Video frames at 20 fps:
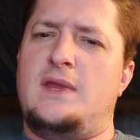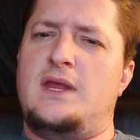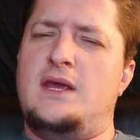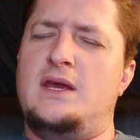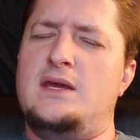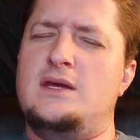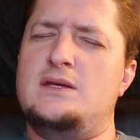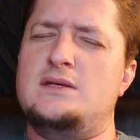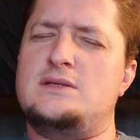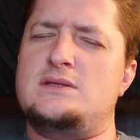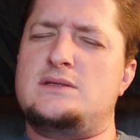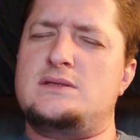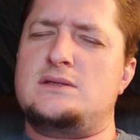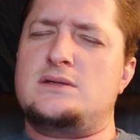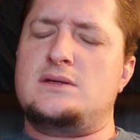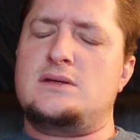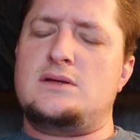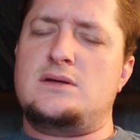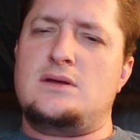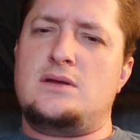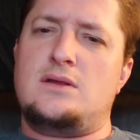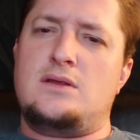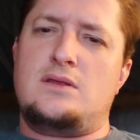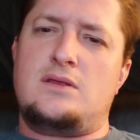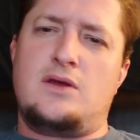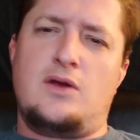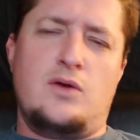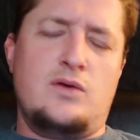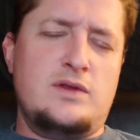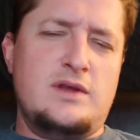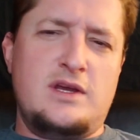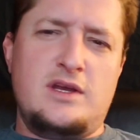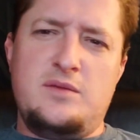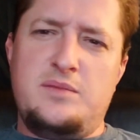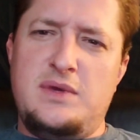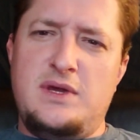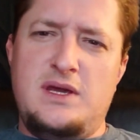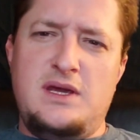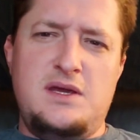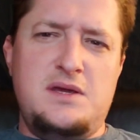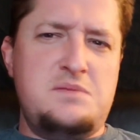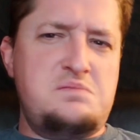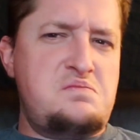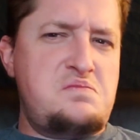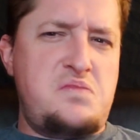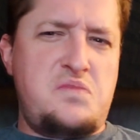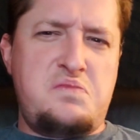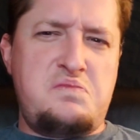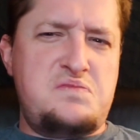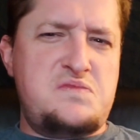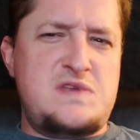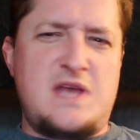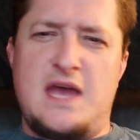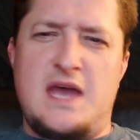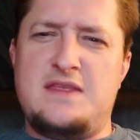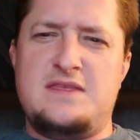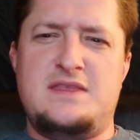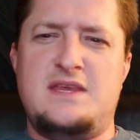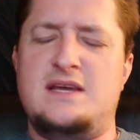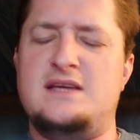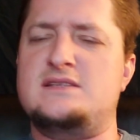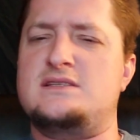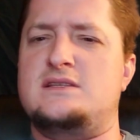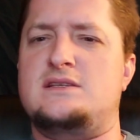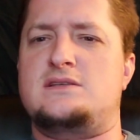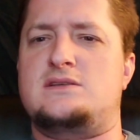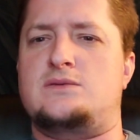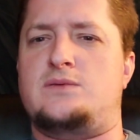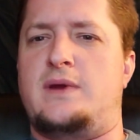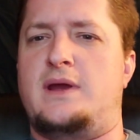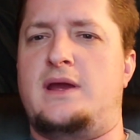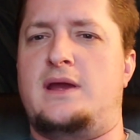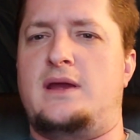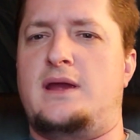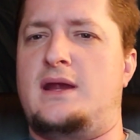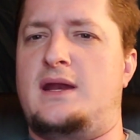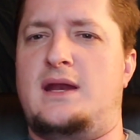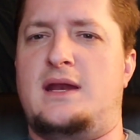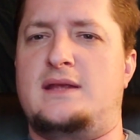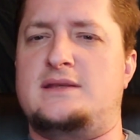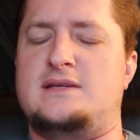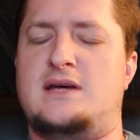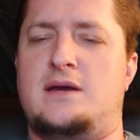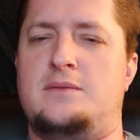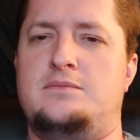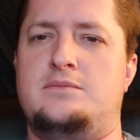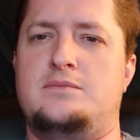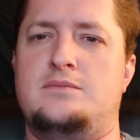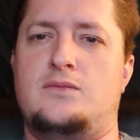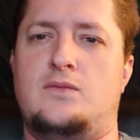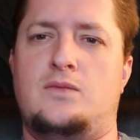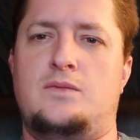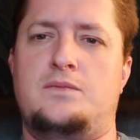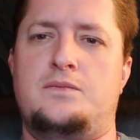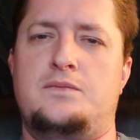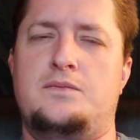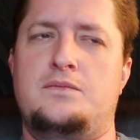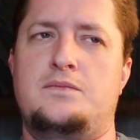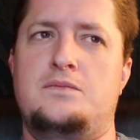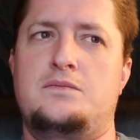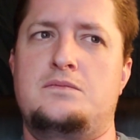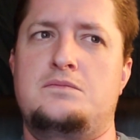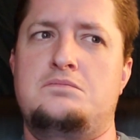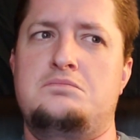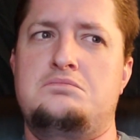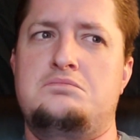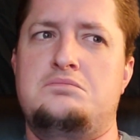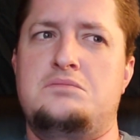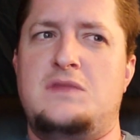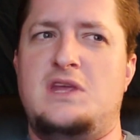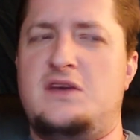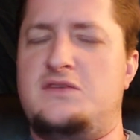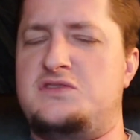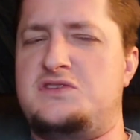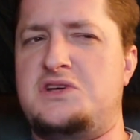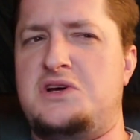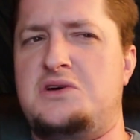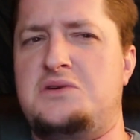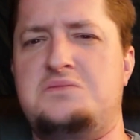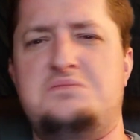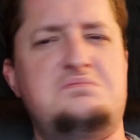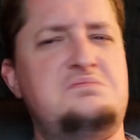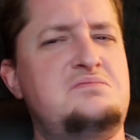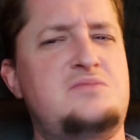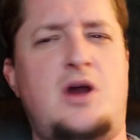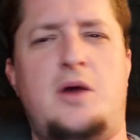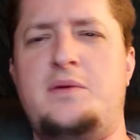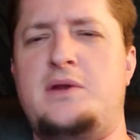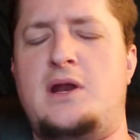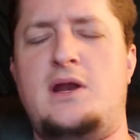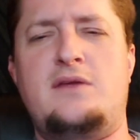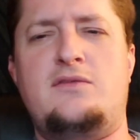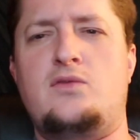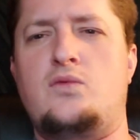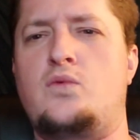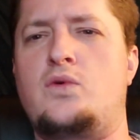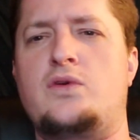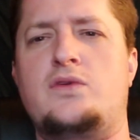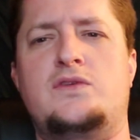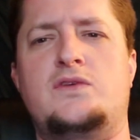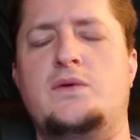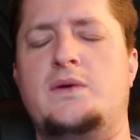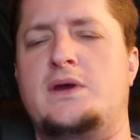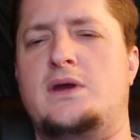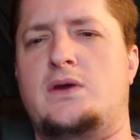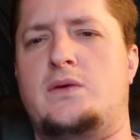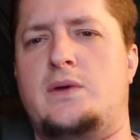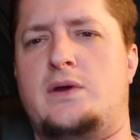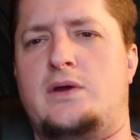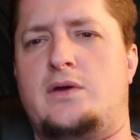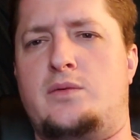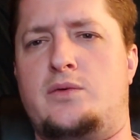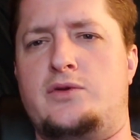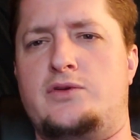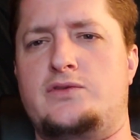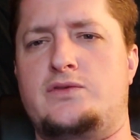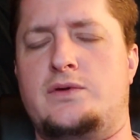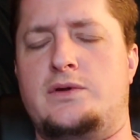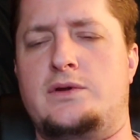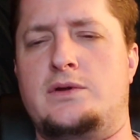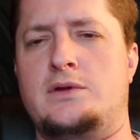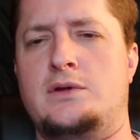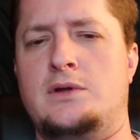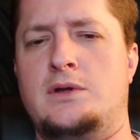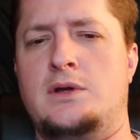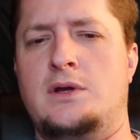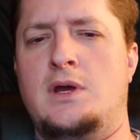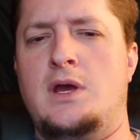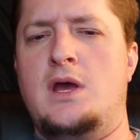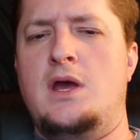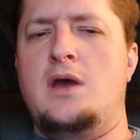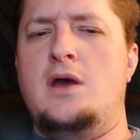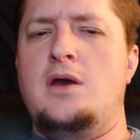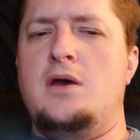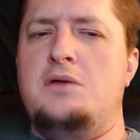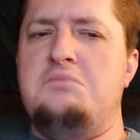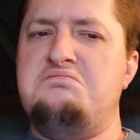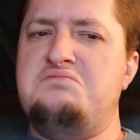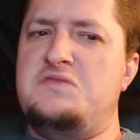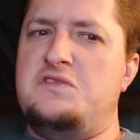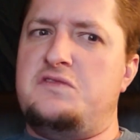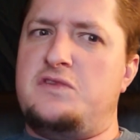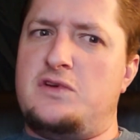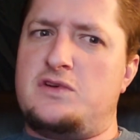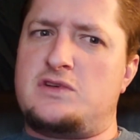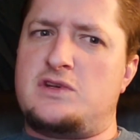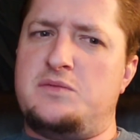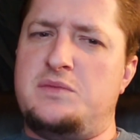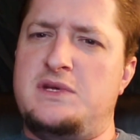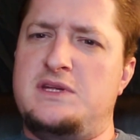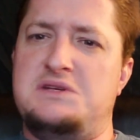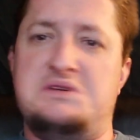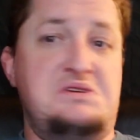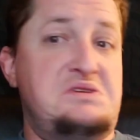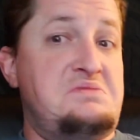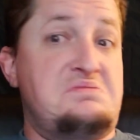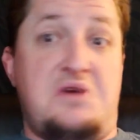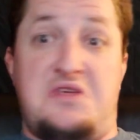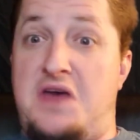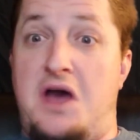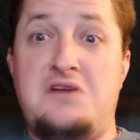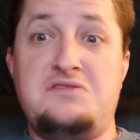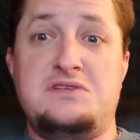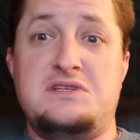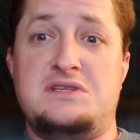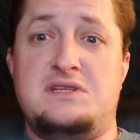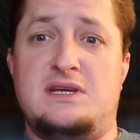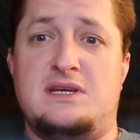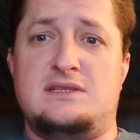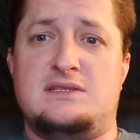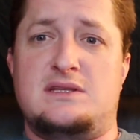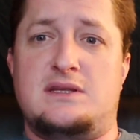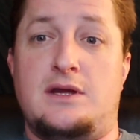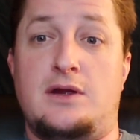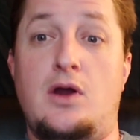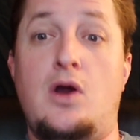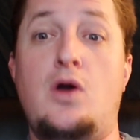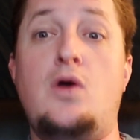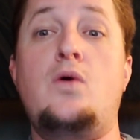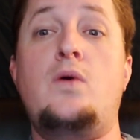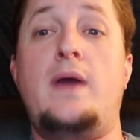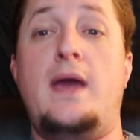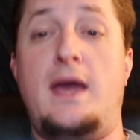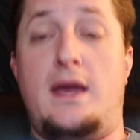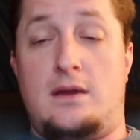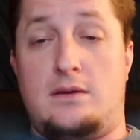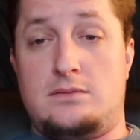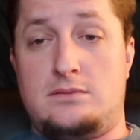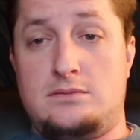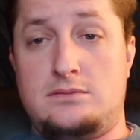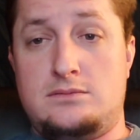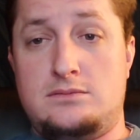Is there only going to be 10 things in this array at any time? If so, probably not even worth doing a quick or merge sort. If there's going to be 1,000 things in there, okay.